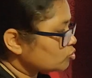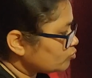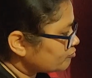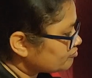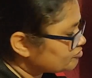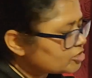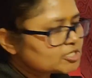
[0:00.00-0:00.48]

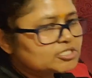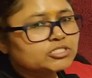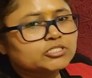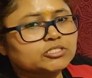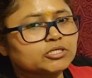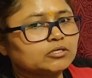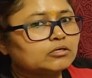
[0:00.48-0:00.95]
first
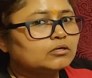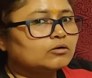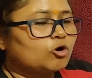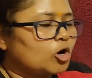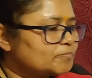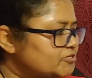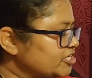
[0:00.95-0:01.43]

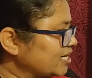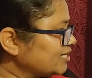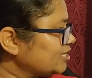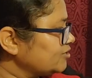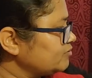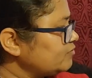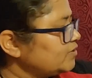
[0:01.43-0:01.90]
objective
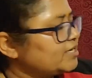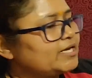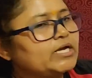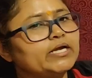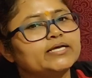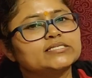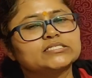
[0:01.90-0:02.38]

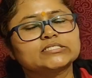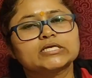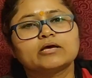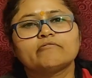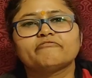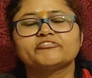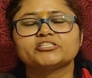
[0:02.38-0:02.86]
is
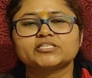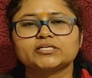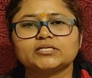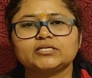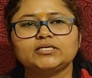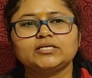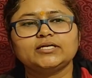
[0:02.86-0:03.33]

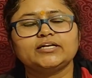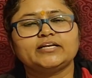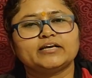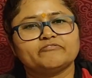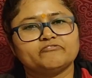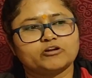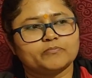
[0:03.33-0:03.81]
physical
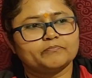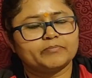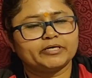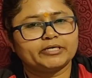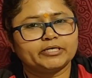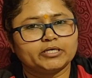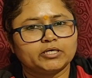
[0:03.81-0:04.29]
development.
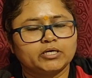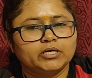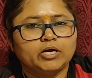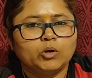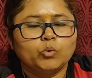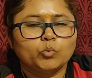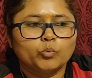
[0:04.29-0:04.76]

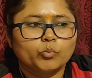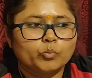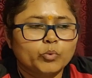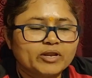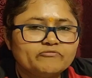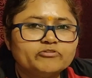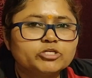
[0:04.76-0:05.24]
When
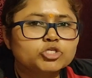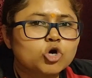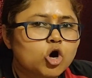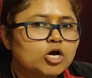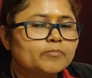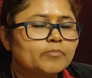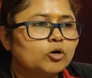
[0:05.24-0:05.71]
we talk
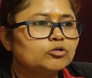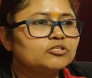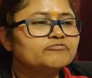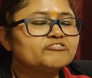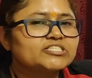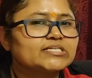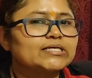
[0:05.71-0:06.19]
about the
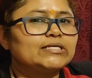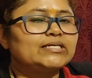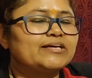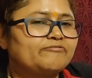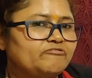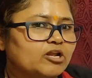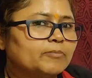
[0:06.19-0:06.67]
physical
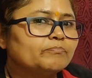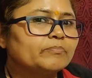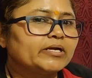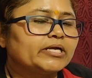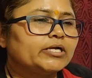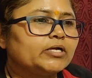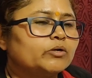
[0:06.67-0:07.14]

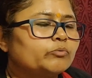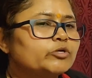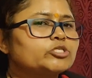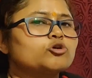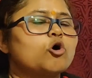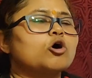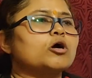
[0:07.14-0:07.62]
development, we
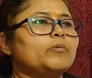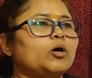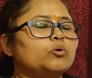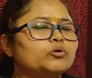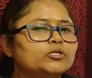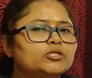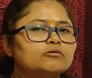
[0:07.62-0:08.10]
talk
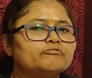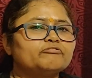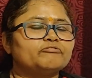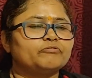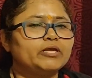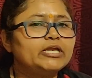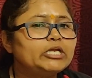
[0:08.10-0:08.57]
about the
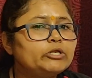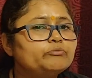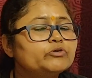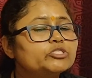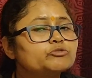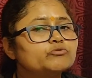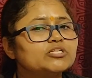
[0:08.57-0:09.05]

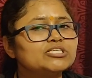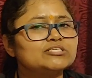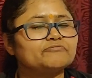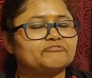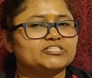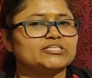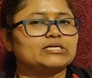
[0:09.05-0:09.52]
individual's
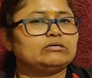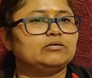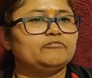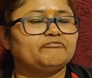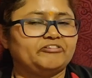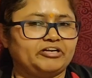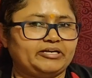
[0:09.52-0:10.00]
physical
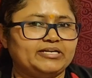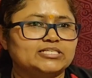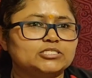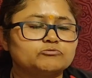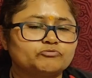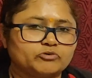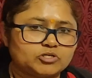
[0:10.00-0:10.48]
fitness
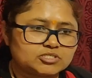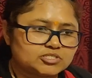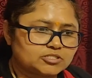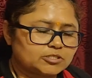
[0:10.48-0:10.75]
first.